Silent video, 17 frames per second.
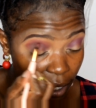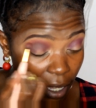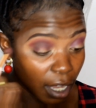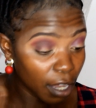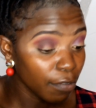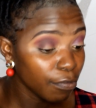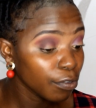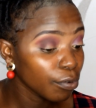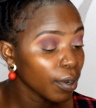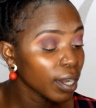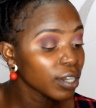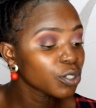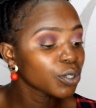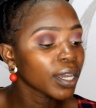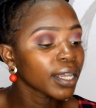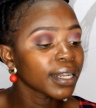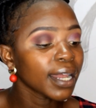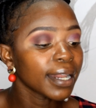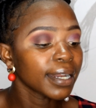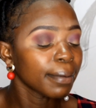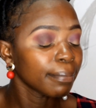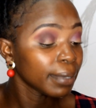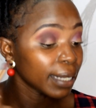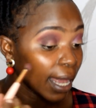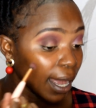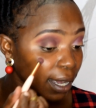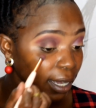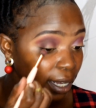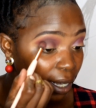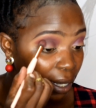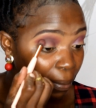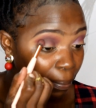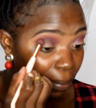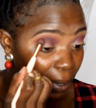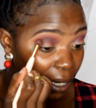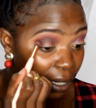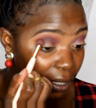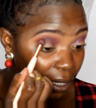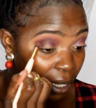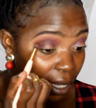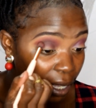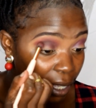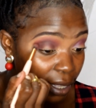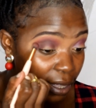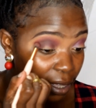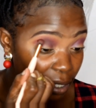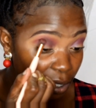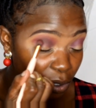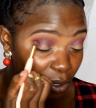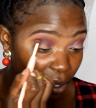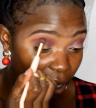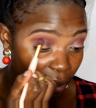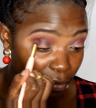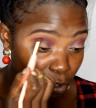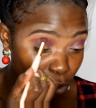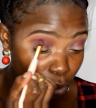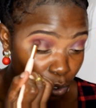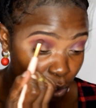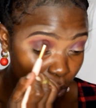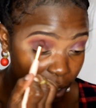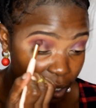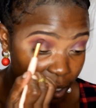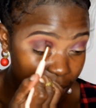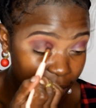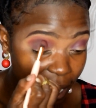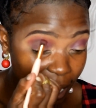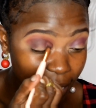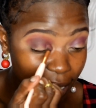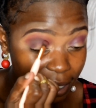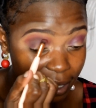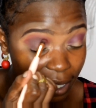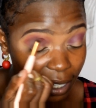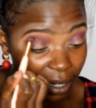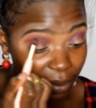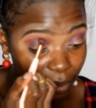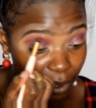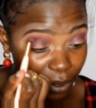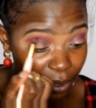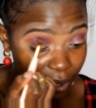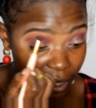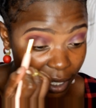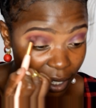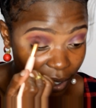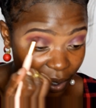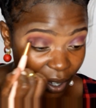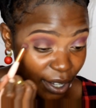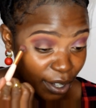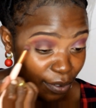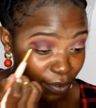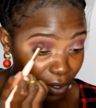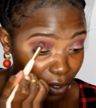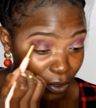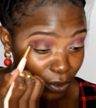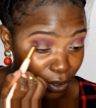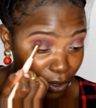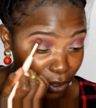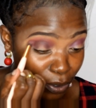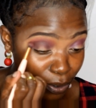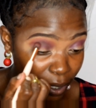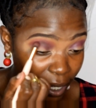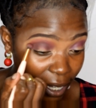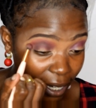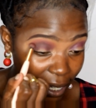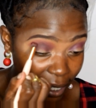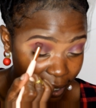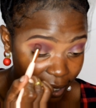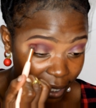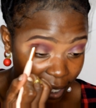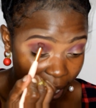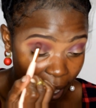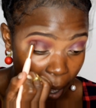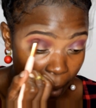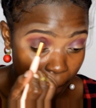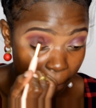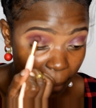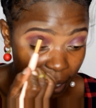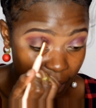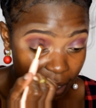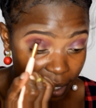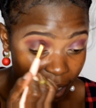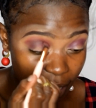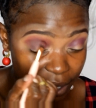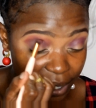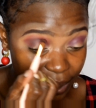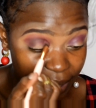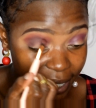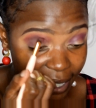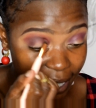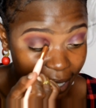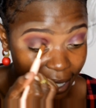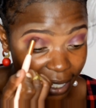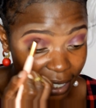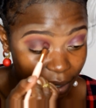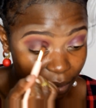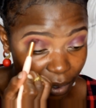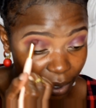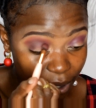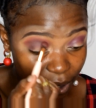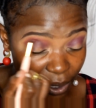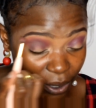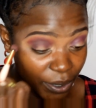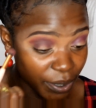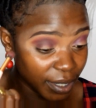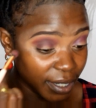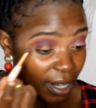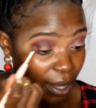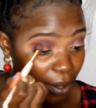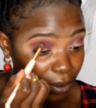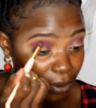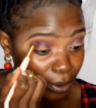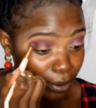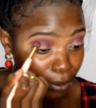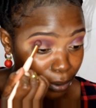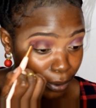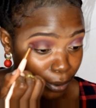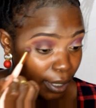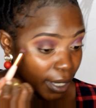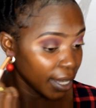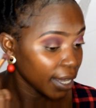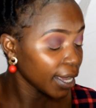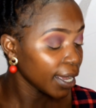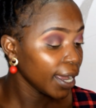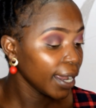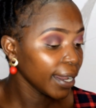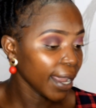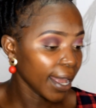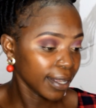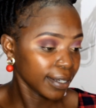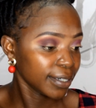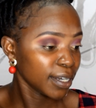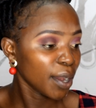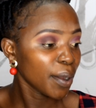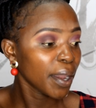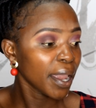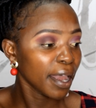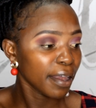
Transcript: If you want, you can add a black, but you don't have to use all these colors that I'm using. You can even use 2 colors, but these are the only colors I'm going to use now. So yeah, now I